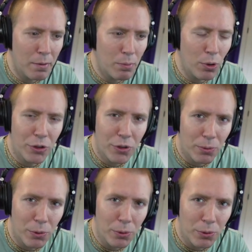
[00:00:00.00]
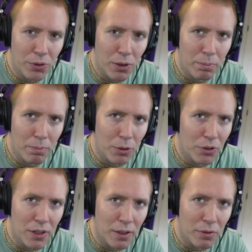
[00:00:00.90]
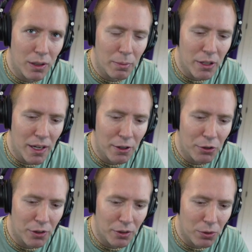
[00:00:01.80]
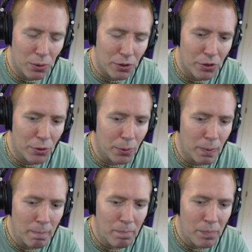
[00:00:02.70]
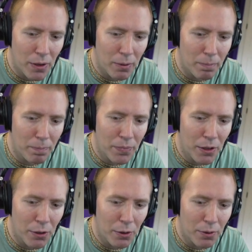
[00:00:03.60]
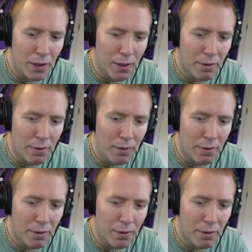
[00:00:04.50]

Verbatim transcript: push through some perceived limitations or to um, you know,